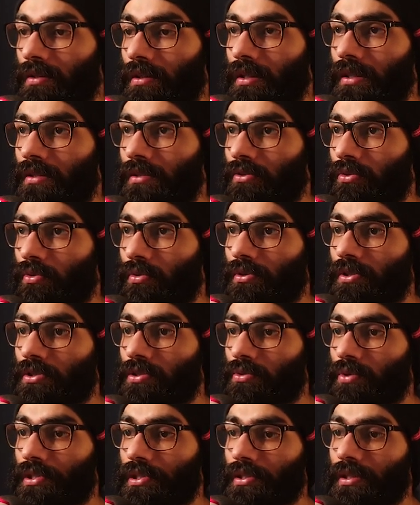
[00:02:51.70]
in this whole
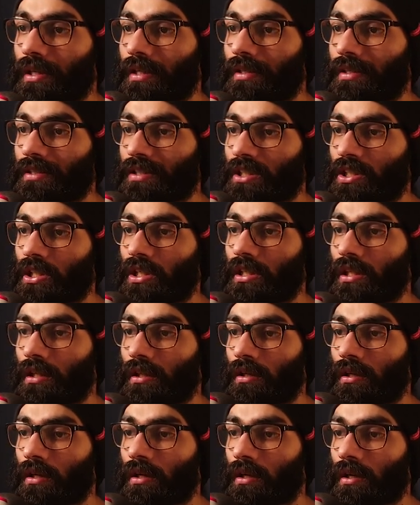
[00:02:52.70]
situation, and this tree
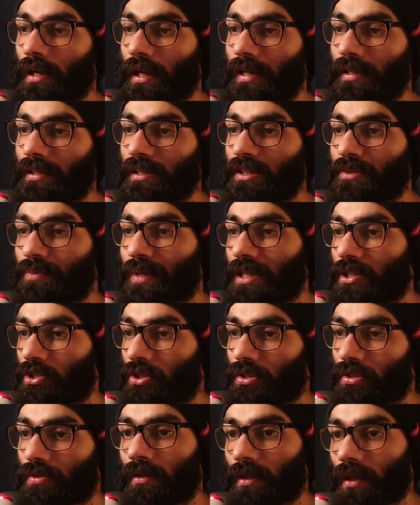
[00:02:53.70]
and these
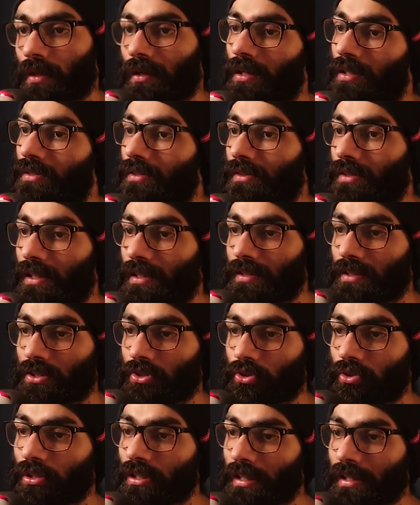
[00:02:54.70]
benches. Yeah, other than that, the
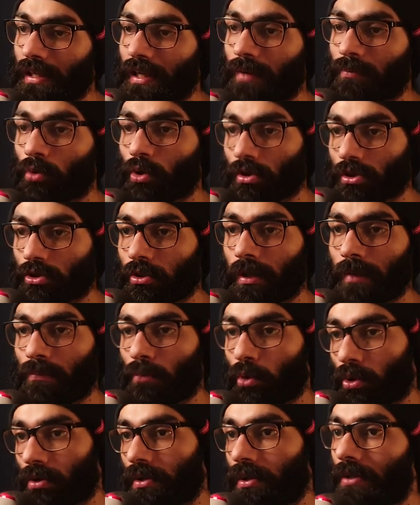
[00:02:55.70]
street lamp also I
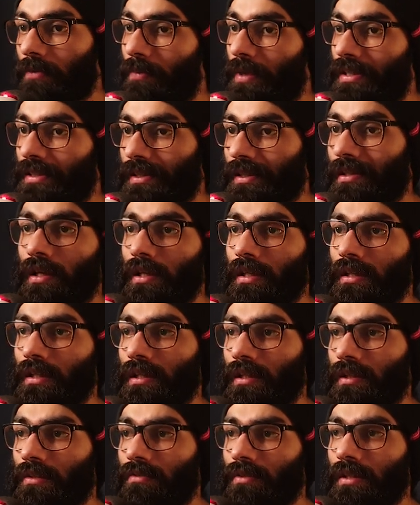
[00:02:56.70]
modeled myself. And
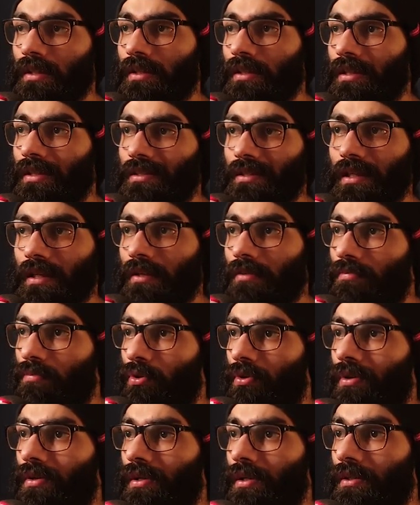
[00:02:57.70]
yeah, everything else I have
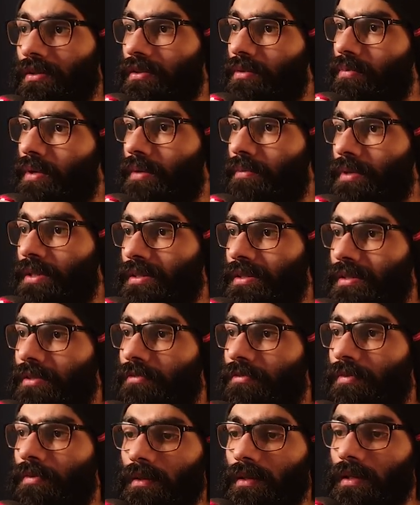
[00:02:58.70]
modeled here by
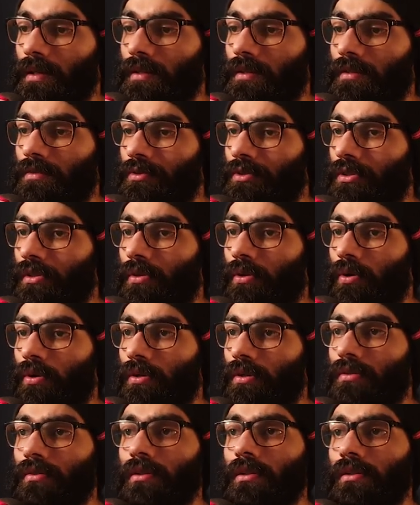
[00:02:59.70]
myself. Yeah, there was a
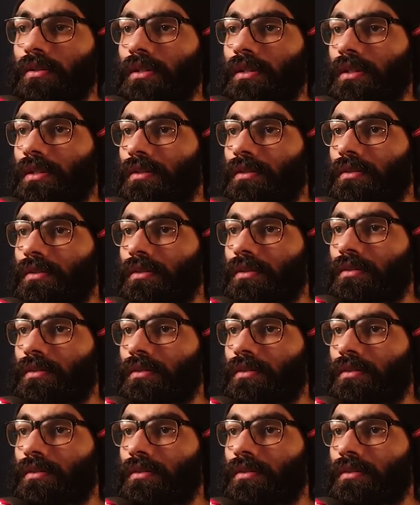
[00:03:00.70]
lot to learn here.